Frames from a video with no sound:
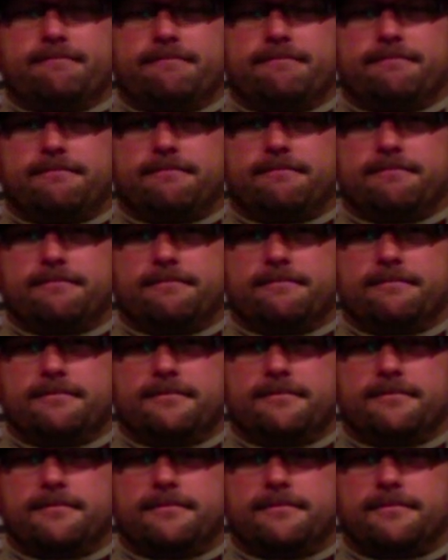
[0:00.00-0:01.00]

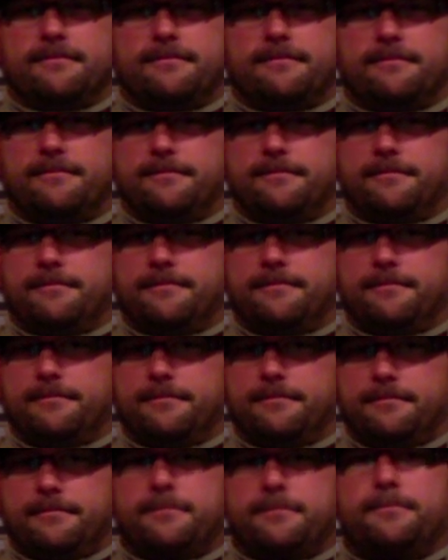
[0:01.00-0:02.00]

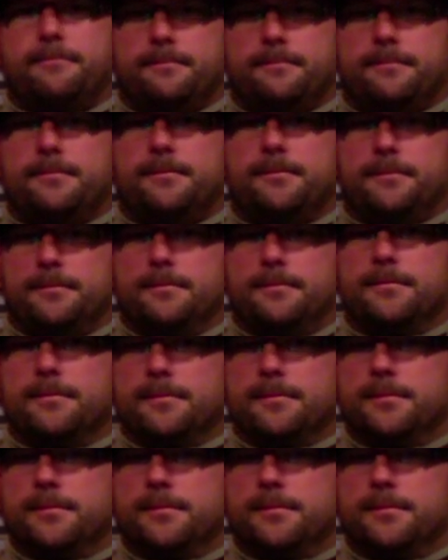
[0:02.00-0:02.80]
(not speaking)